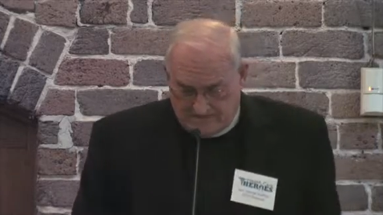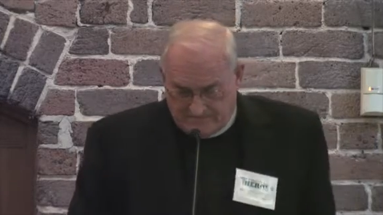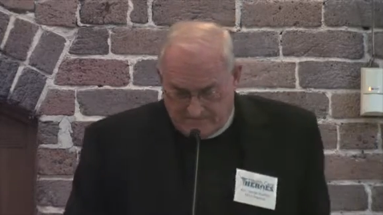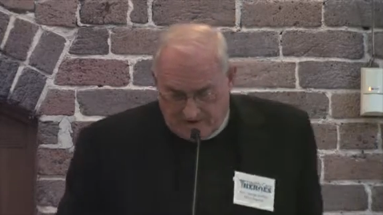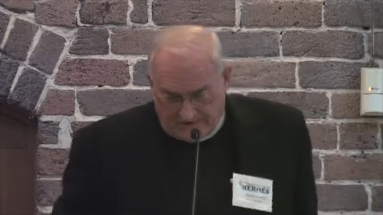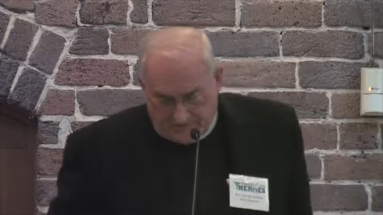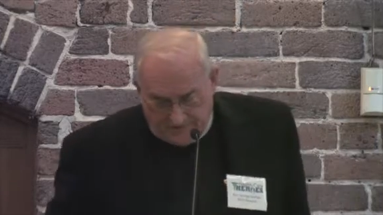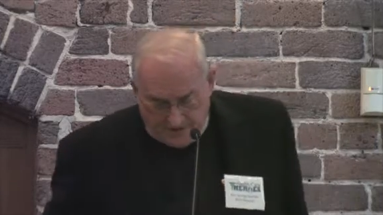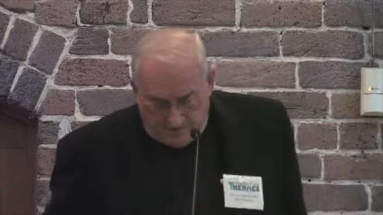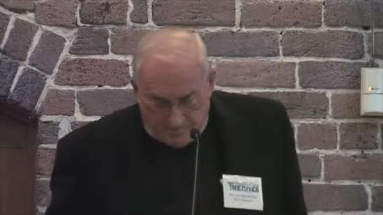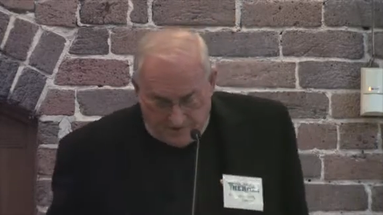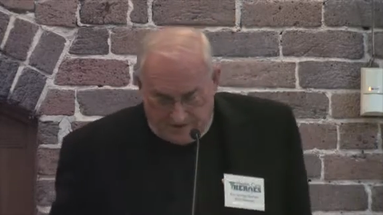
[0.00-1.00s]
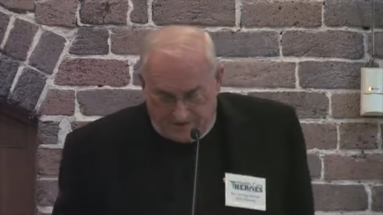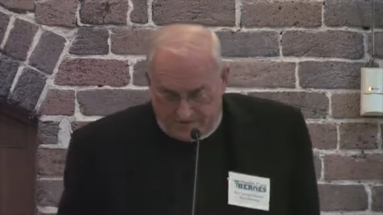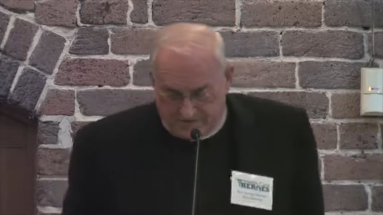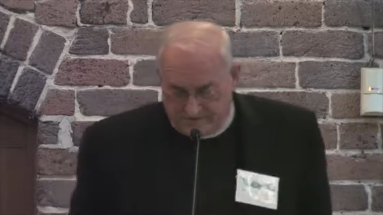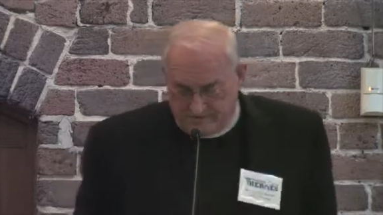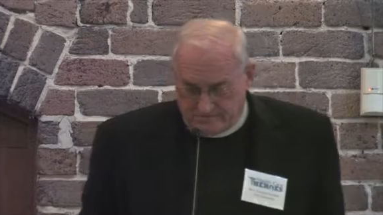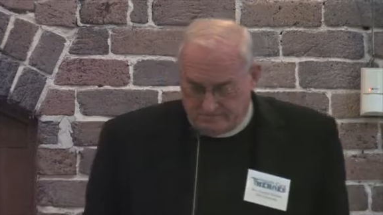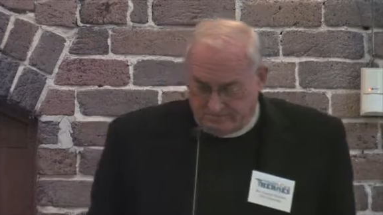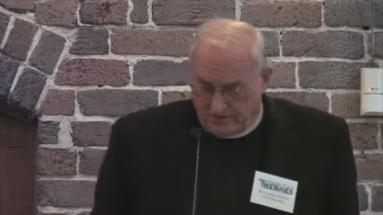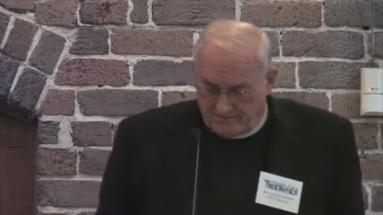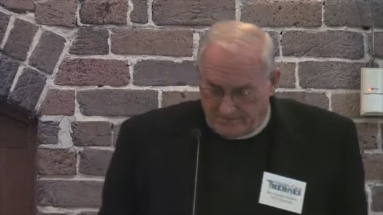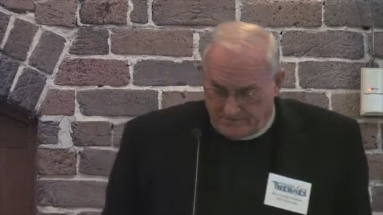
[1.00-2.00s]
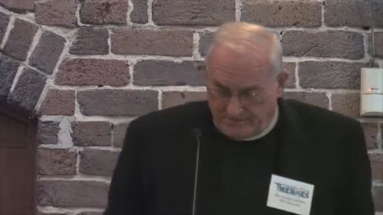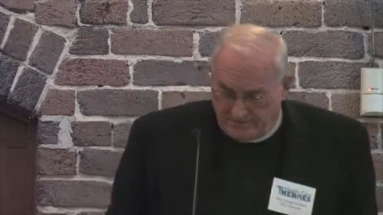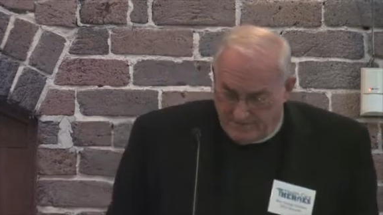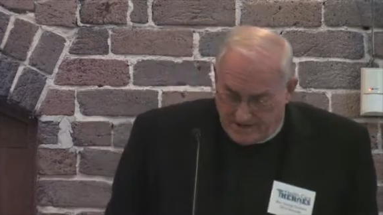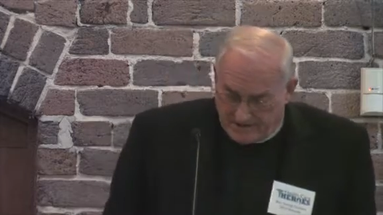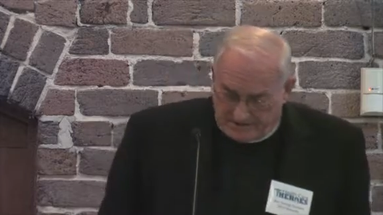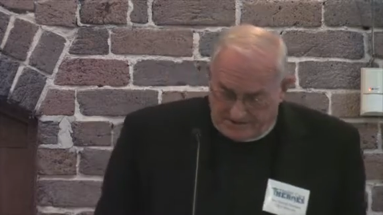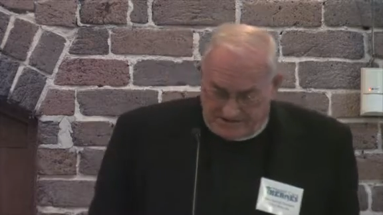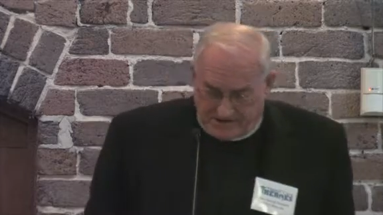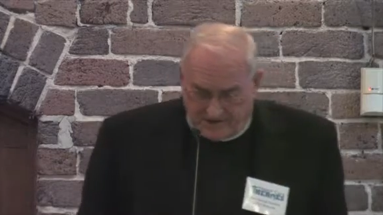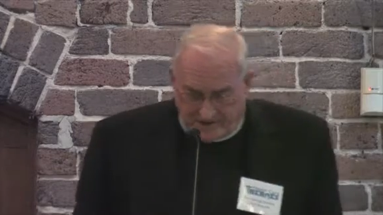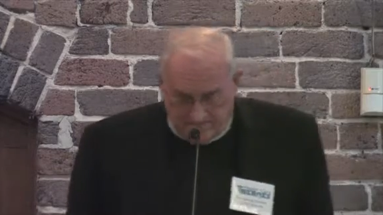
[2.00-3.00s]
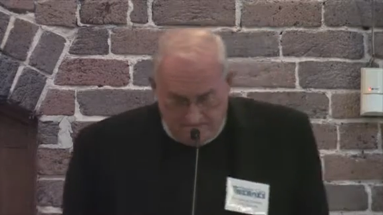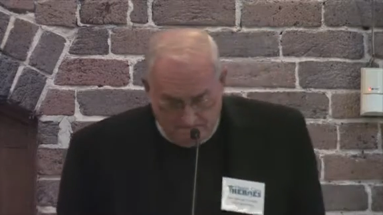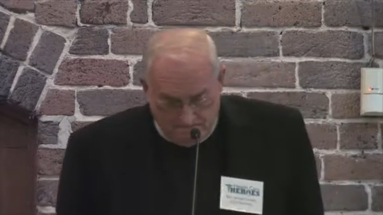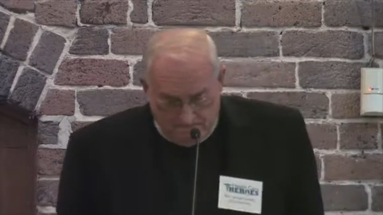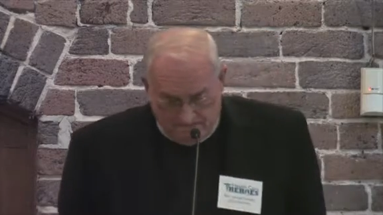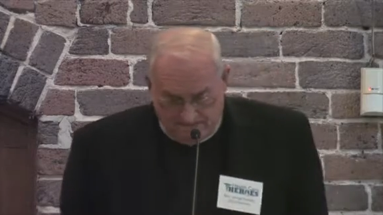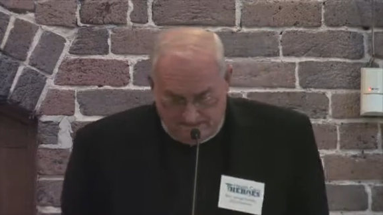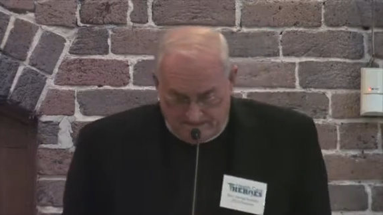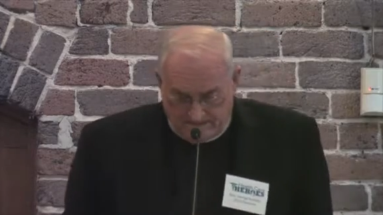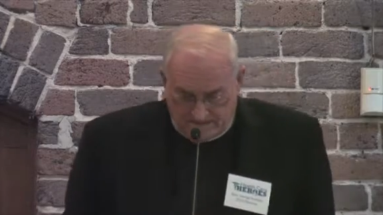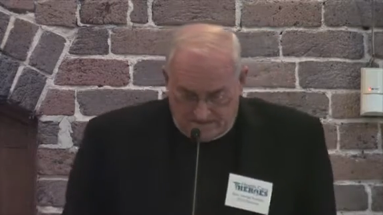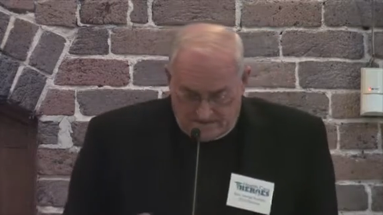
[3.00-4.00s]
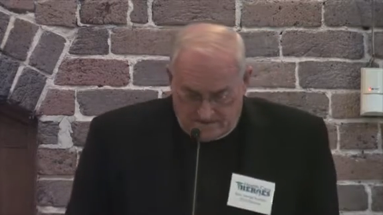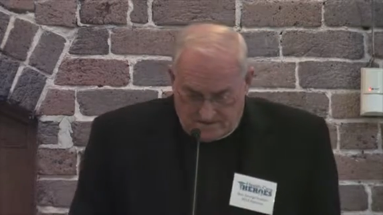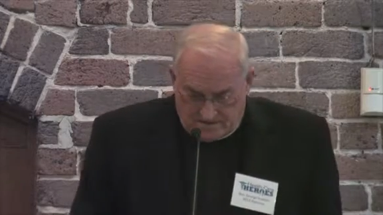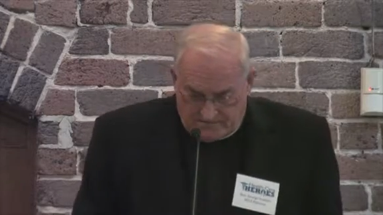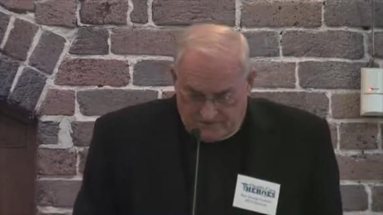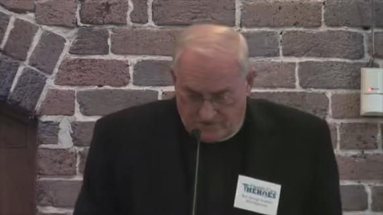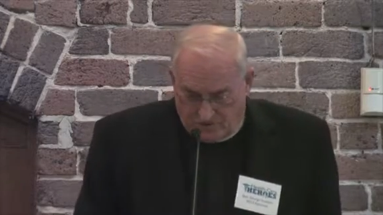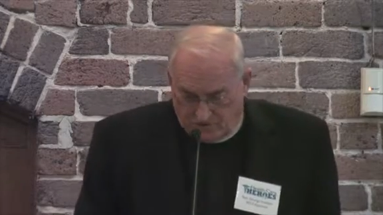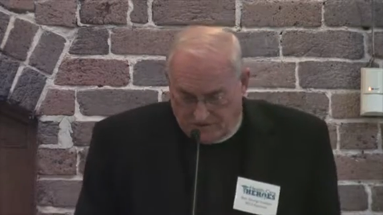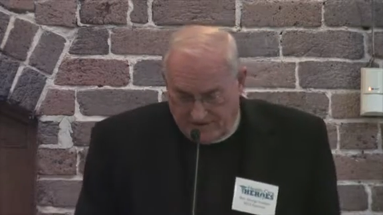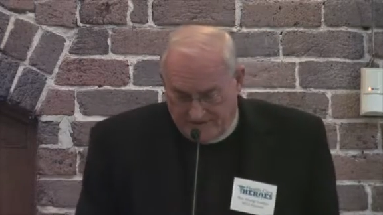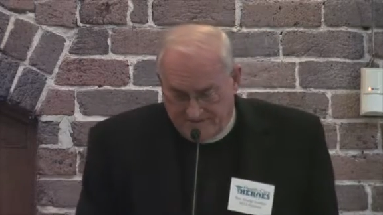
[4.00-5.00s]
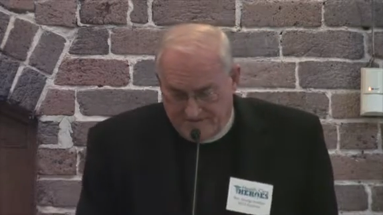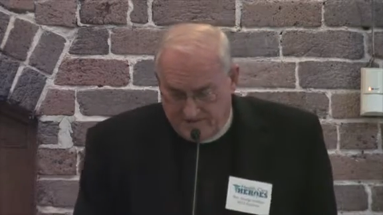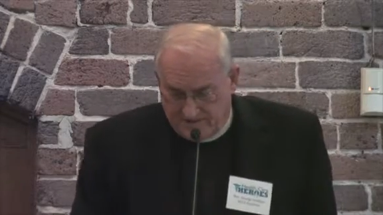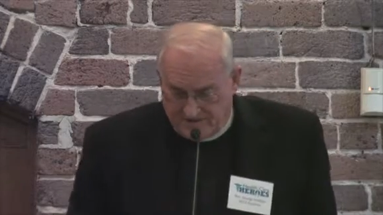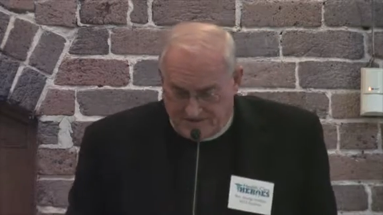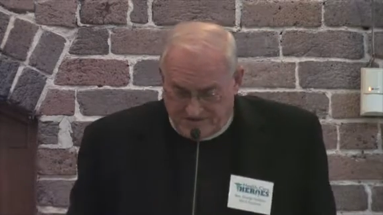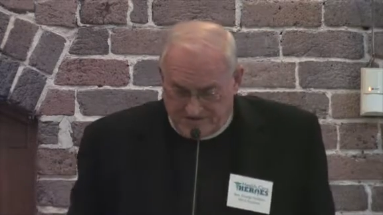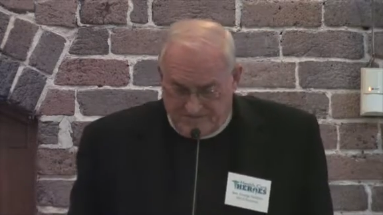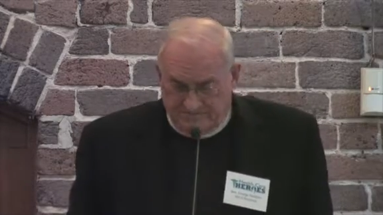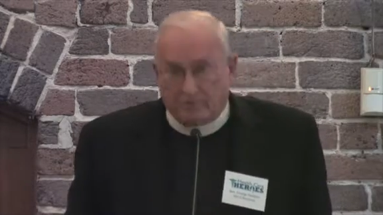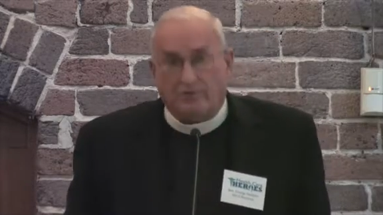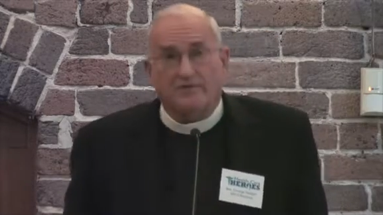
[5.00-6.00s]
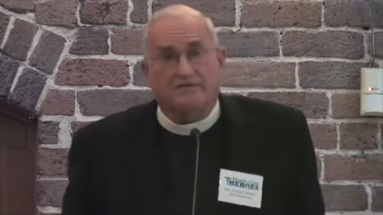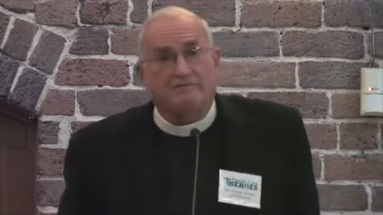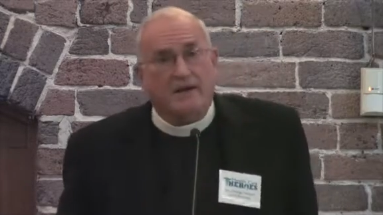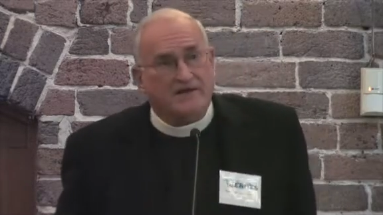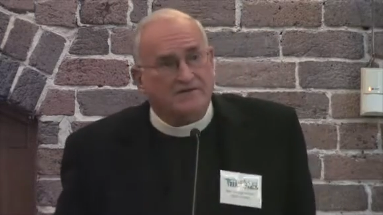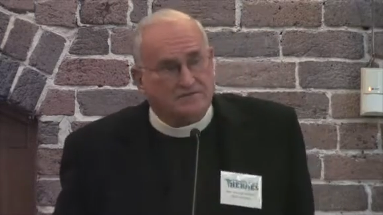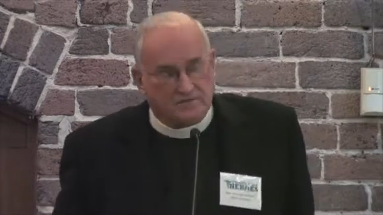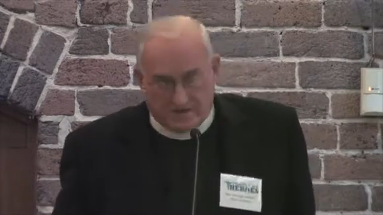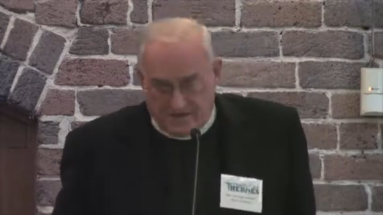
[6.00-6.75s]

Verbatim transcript: For Dr. Al Biggs, who brought me to the medical center, for Joe Lansman and his support of pastoral